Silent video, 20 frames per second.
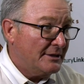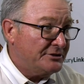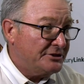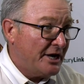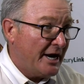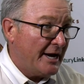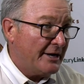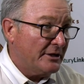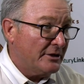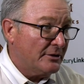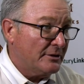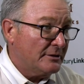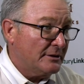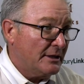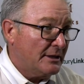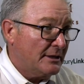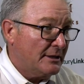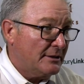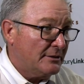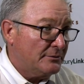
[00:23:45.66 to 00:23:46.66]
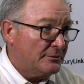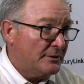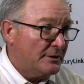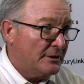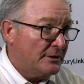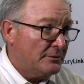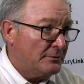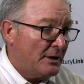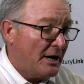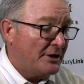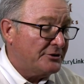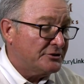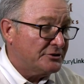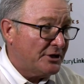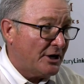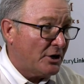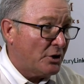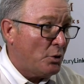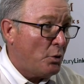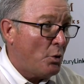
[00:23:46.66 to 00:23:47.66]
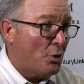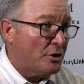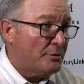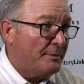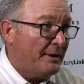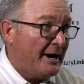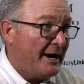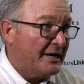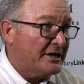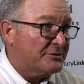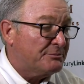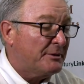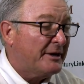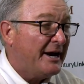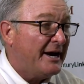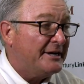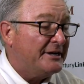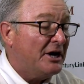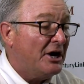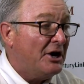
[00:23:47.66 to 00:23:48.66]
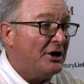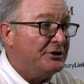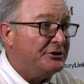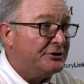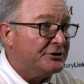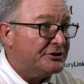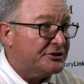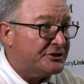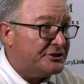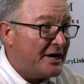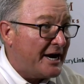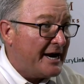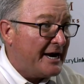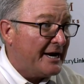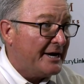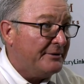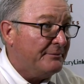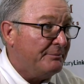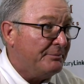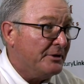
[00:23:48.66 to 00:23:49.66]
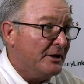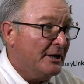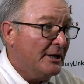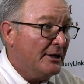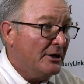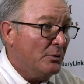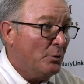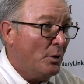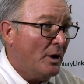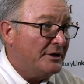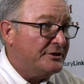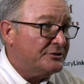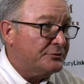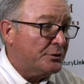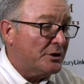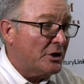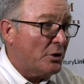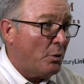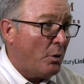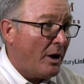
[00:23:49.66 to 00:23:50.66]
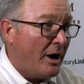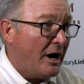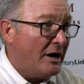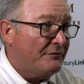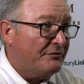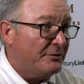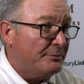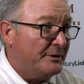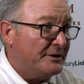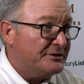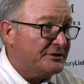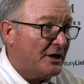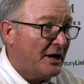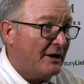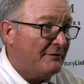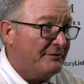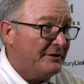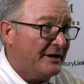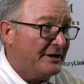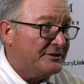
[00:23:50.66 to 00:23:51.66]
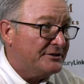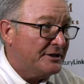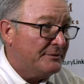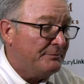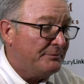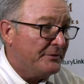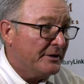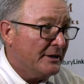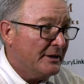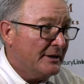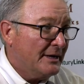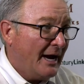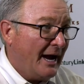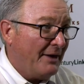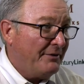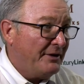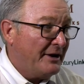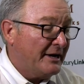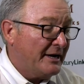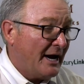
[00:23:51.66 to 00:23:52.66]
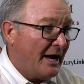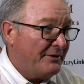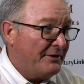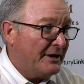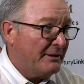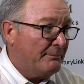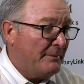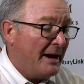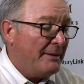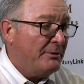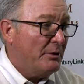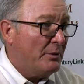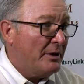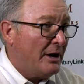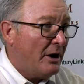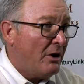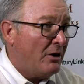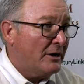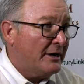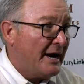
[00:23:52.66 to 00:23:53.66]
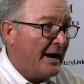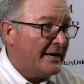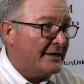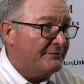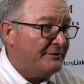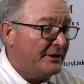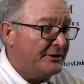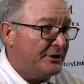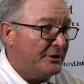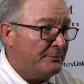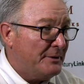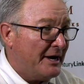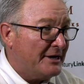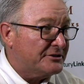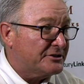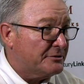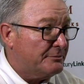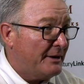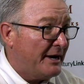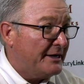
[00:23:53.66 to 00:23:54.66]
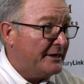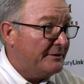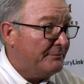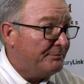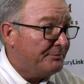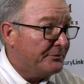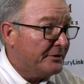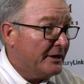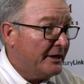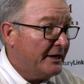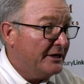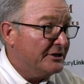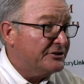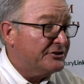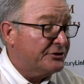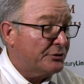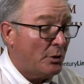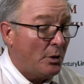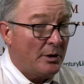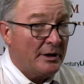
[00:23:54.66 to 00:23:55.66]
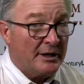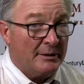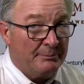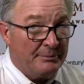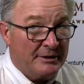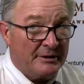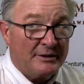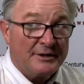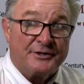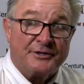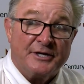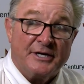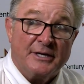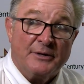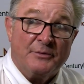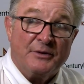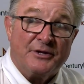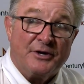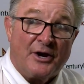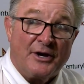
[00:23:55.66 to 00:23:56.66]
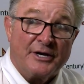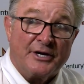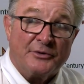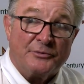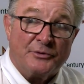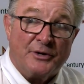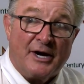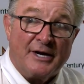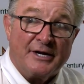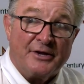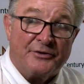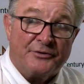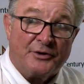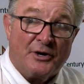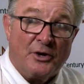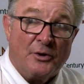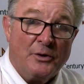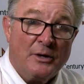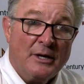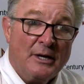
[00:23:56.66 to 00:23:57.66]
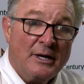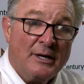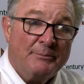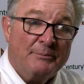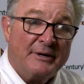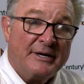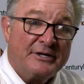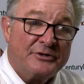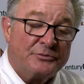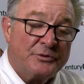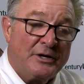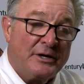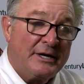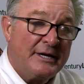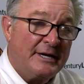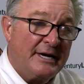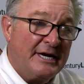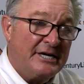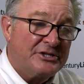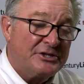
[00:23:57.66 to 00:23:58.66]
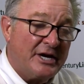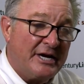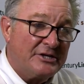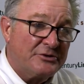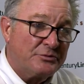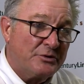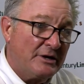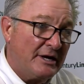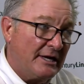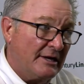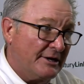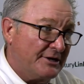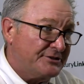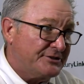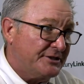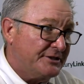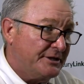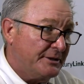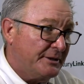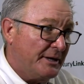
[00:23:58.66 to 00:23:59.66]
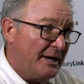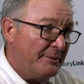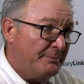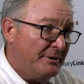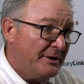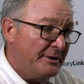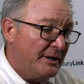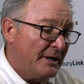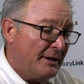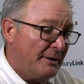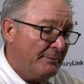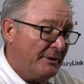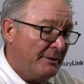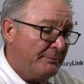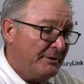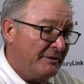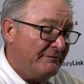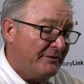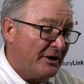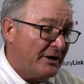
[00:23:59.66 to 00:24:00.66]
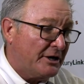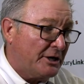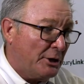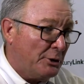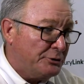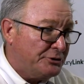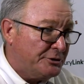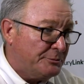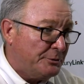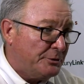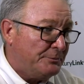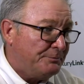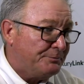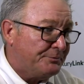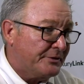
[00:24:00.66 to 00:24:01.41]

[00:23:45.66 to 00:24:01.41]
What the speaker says: Chandler Rogers, our quarterback, is beginning to understand what's required from this offense. And I think maybe we all kind of underestimated his throwing ability. We thought he could run and throw, but he's really listened and been very coachable.